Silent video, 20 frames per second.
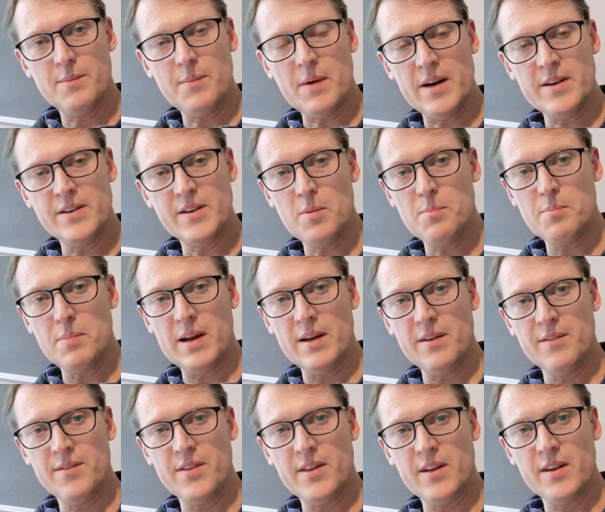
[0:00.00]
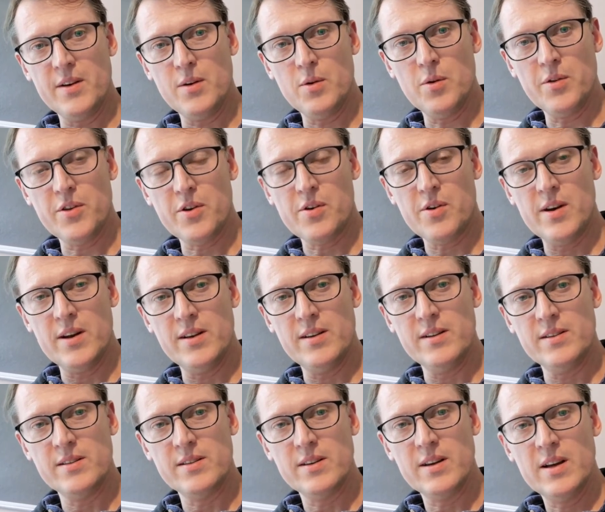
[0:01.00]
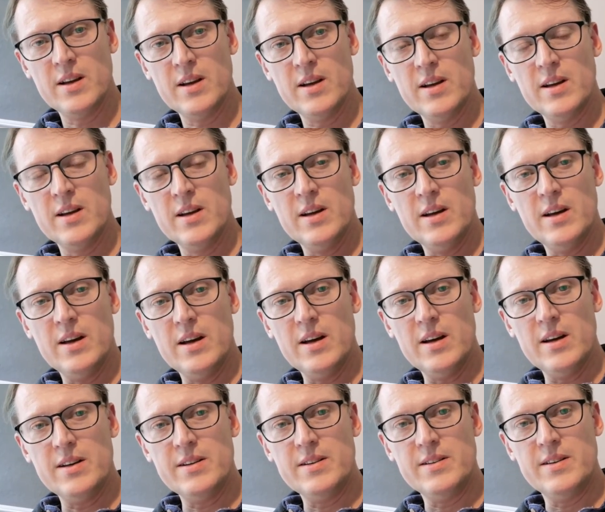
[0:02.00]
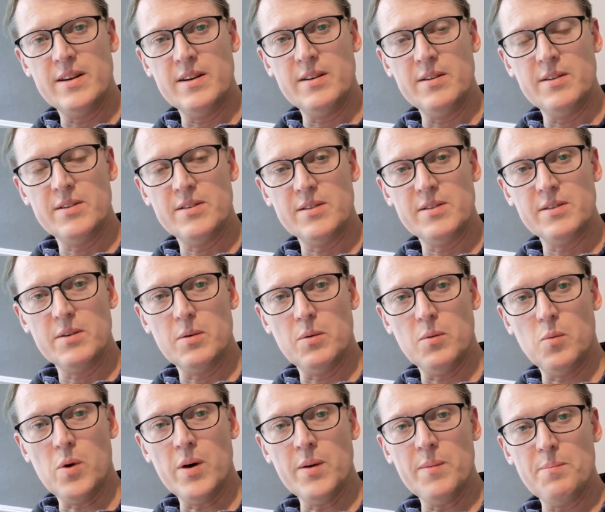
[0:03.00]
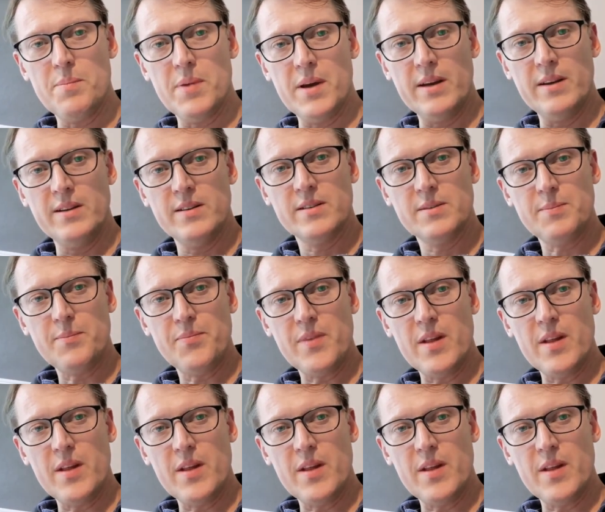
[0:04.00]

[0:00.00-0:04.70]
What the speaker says: I don't believe the North Koreans didn't want peace.